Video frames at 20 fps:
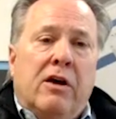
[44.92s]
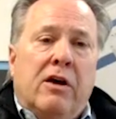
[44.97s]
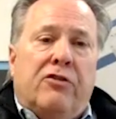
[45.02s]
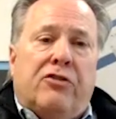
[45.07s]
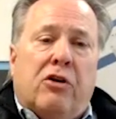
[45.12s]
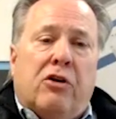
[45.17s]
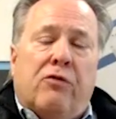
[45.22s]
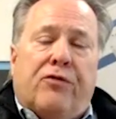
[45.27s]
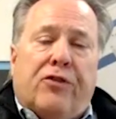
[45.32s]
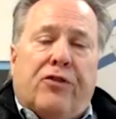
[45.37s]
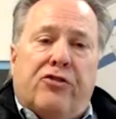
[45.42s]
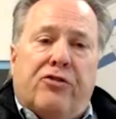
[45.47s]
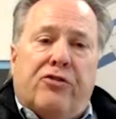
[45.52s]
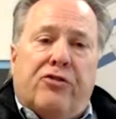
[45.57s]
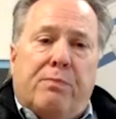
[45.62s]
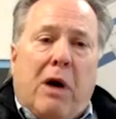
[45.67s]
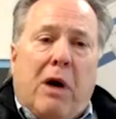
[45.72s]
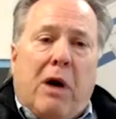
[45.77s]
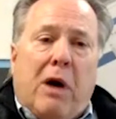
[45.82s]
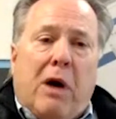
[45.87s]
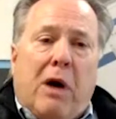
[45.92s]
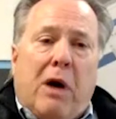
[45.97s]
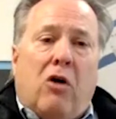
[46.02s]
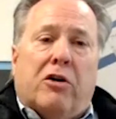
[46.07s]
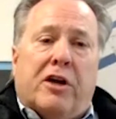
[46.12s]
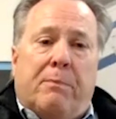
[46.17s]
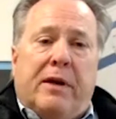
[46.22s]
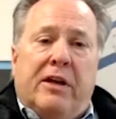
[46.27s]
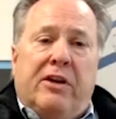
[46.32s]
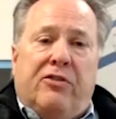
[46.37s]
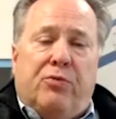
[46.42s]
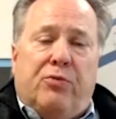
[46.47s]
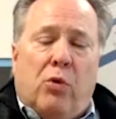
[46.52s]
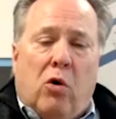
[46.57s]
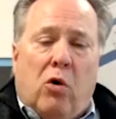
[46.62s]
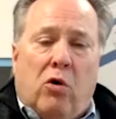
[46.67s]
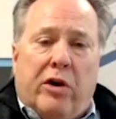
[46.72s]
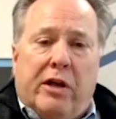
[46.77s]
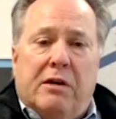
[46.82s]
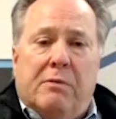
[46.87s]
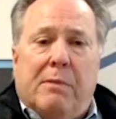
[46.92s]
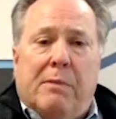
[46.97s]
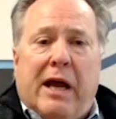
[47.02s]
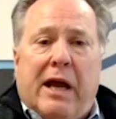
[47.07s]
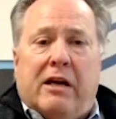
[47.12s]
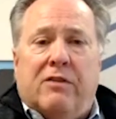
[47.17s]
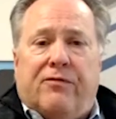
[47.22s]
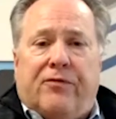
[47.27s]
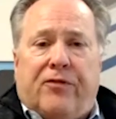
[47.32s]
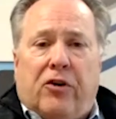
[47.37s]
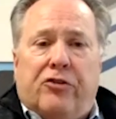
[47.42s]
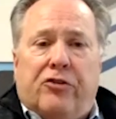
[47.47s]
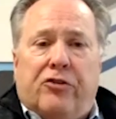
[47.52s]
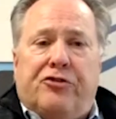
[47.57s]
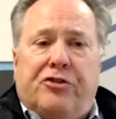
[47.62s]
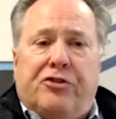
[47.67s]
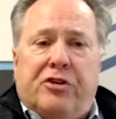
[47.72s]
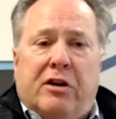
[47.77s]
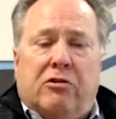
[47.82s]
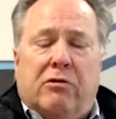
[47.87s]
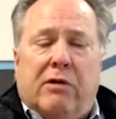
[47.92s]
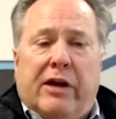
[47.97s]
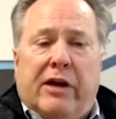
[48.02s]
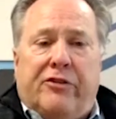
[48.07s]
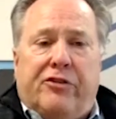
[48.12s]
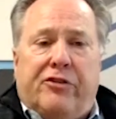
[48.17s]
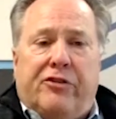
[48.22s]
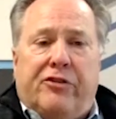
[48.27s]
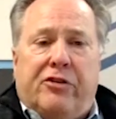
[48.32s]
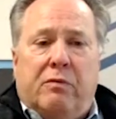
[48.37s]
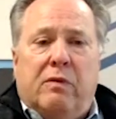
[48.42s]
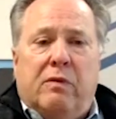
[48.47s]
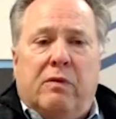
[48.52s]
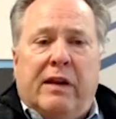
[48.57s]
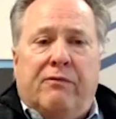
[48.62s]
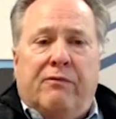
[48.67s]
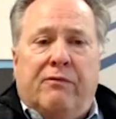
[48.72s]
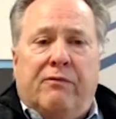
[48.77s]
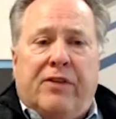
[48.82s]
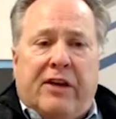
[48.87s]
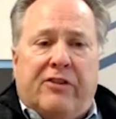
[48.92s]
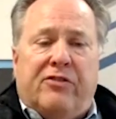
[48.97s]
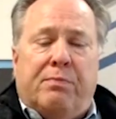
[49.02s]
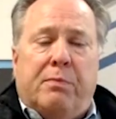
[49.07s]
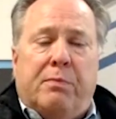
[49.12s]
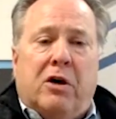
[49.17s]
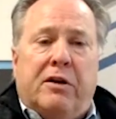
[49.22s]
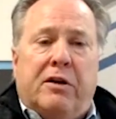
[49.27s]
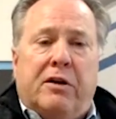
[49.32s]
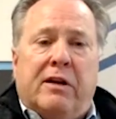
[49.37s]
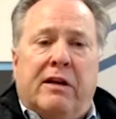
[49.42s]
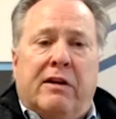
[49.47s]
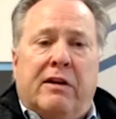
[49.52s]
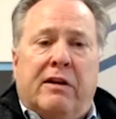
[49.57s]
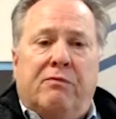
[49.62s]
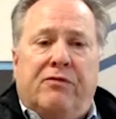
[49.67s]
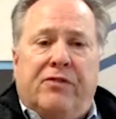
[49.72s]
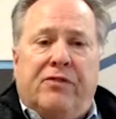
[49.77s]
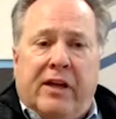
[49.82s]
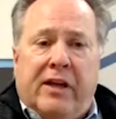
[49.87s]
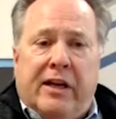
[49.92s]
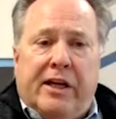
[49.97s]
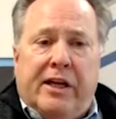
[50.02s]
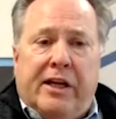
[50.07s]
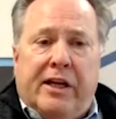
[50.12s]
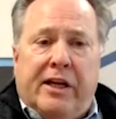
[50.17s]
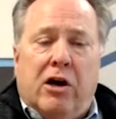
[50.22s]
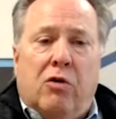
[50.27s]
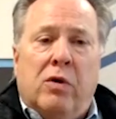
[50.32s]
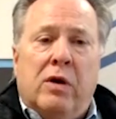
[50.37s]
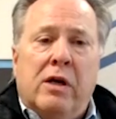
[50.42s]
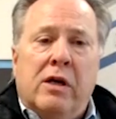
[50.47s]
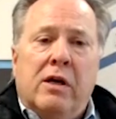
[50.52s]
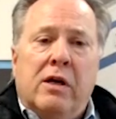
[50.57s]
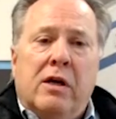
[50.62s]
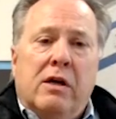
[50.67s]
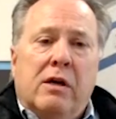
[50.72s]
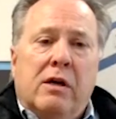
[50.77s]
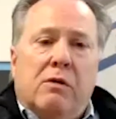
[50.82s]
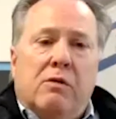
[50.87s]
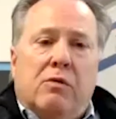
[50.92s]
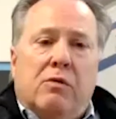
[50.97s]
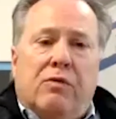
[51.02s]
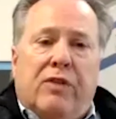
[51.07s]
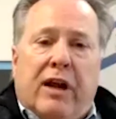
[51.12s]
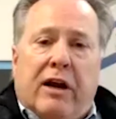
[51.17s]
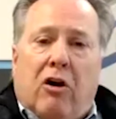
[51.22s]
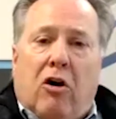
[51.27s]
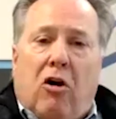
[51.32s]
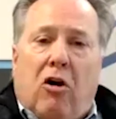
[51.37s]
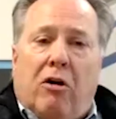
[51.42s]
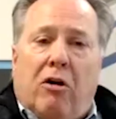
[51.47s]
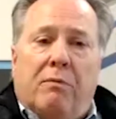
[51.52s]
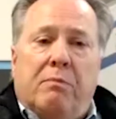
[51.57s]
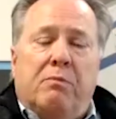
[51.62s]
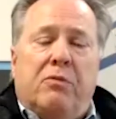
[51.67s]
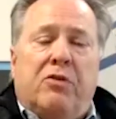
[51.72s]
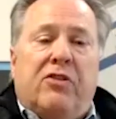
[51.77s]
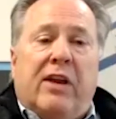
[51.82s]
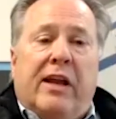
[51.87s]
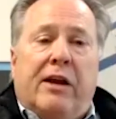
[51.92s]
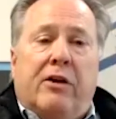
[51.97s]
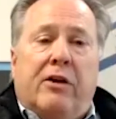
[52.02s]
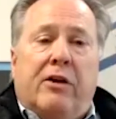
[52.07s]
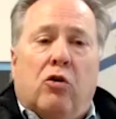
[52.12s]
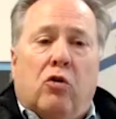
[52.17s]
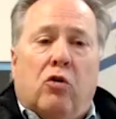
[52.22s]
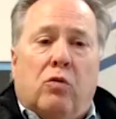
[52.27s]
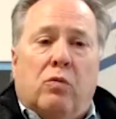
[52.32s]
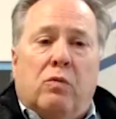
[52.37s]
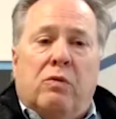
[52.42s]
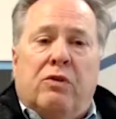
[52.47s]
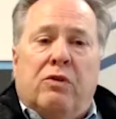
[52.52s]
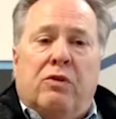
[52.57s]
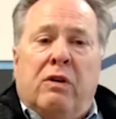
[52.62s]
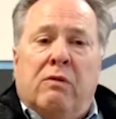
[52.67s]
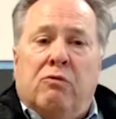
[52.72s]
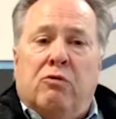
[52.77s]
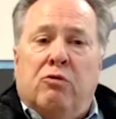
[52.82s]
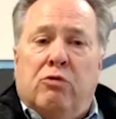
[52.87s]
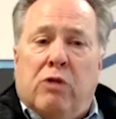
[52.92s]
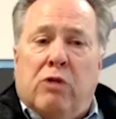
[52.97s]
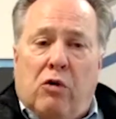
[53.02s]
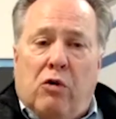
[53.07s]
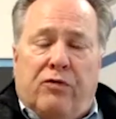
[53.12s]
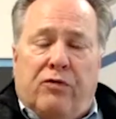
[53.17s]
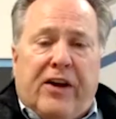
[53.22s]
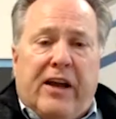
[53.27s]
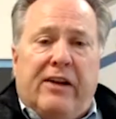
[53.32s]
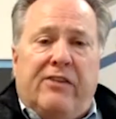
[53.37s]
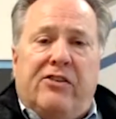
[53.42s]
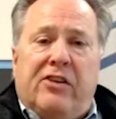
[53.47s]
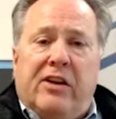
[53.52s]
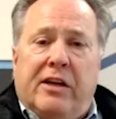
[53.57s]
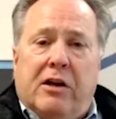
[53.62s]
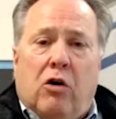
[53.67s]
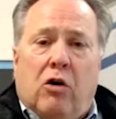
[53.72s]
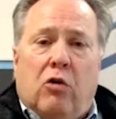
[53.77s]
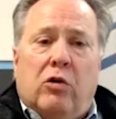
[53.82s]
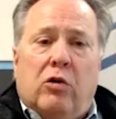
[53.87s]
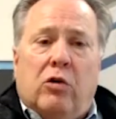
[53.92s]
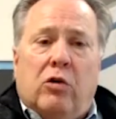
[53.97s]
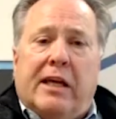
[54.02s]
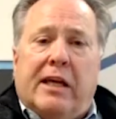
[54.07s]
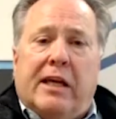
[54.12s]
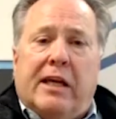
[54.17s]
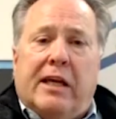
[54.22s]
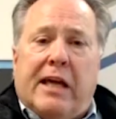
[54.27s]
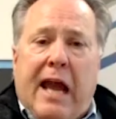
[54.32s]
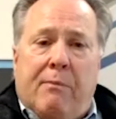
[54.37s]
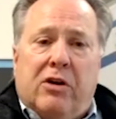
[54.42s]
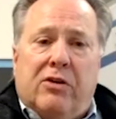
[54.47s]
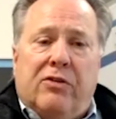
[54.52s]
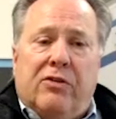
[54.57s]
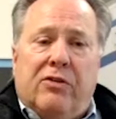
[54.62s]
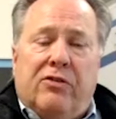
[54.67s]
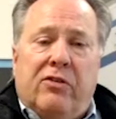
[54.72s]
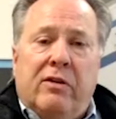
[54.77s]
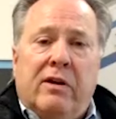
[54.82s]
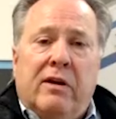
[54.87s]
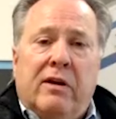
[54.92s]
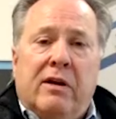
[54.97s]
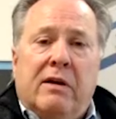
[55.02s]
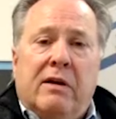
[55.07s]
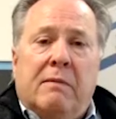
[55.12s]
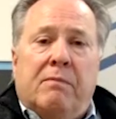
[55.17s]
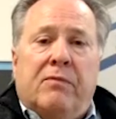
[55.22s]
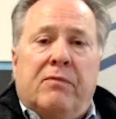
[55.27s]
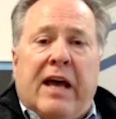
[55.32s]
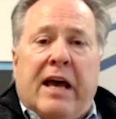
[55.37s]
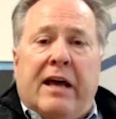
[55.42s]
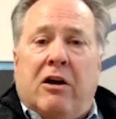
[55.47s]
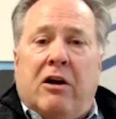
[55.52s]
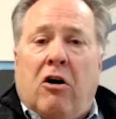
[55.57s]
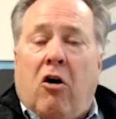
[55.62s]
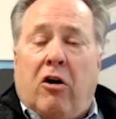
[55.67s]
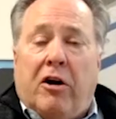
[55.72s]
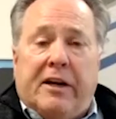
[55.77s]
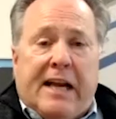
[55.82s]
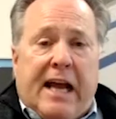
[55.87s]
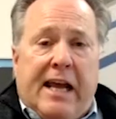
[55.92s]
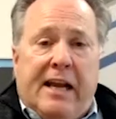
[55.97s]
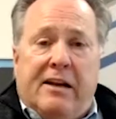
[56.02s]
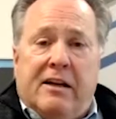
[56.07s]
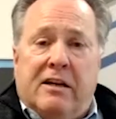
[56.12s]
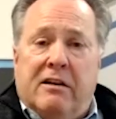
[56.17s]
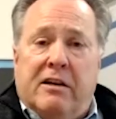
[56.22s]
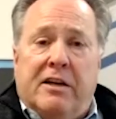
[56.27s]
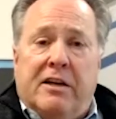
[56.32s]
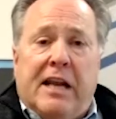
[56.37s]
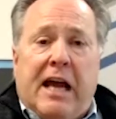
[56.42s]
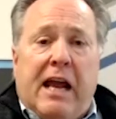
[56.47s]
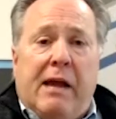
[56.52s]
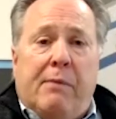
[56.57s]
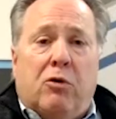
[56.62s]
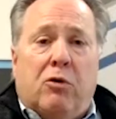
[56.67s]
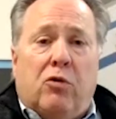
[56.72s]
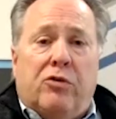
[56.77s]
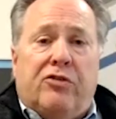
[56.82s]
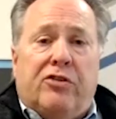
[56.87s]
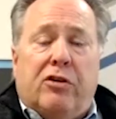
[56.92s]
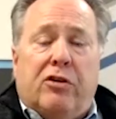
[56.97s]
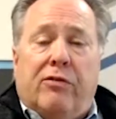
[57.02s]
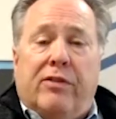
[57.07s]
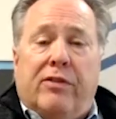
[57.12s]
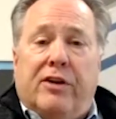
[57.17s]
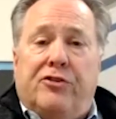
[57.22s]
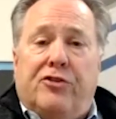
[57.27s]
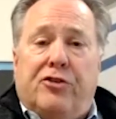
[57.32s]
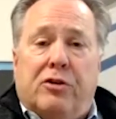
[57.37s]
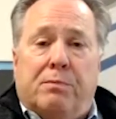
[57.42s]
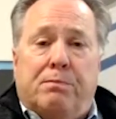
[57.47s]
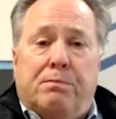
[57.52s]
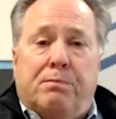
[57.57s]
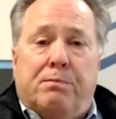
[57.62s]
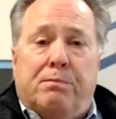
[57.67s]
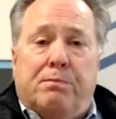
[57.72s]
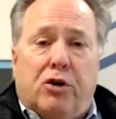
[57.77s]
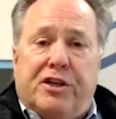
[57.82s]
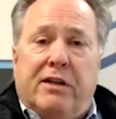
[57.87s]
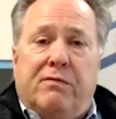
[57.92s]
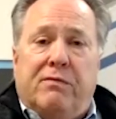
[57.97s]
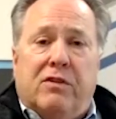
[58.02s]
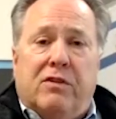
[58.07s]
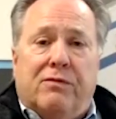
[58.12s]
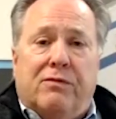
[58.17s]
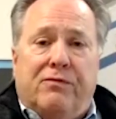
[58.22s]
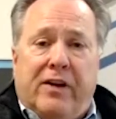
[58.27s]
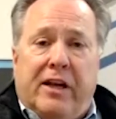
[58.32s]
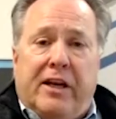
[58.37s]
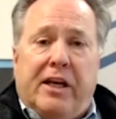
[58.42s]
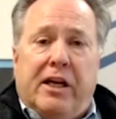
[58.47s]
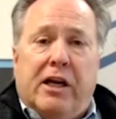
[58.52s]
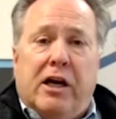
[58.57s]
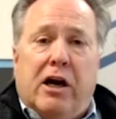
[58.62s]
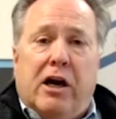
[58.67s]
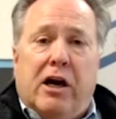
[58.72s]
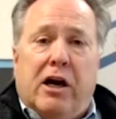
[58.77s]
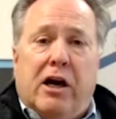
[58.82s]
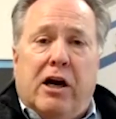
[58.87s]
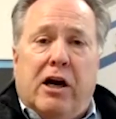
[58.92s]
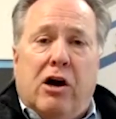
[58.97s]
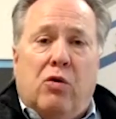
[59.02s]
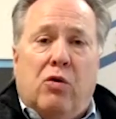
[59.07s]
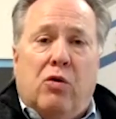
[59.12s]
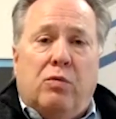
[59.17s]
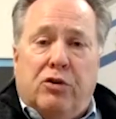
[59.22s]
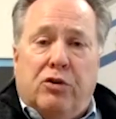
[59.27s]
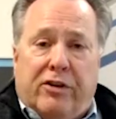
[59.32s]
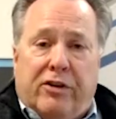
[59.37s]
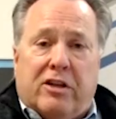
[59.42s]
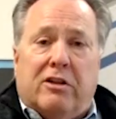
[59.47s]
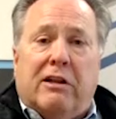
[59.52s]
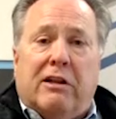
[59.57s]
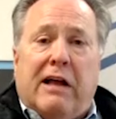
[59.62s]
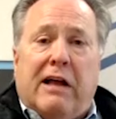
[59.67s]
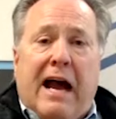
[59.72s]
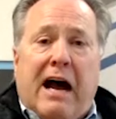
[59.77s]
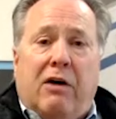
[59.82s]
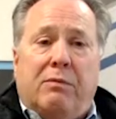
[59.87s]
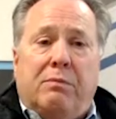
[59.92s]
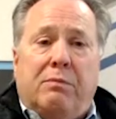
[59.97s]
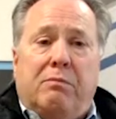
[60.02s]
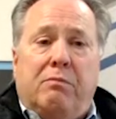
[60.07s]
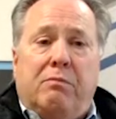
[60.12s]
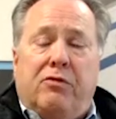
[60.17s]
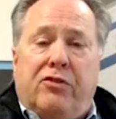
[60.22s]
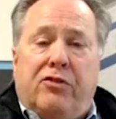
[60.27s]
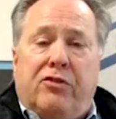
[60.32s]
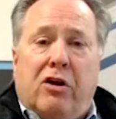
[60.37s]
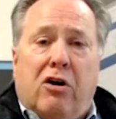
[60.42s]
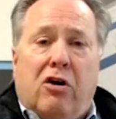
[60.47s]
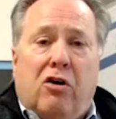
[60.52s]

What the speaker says: So for smaller companies wanting to make a first generation investment in video, there are single road facing only cameras that are data enabled so that you're pushing the video to the cloud.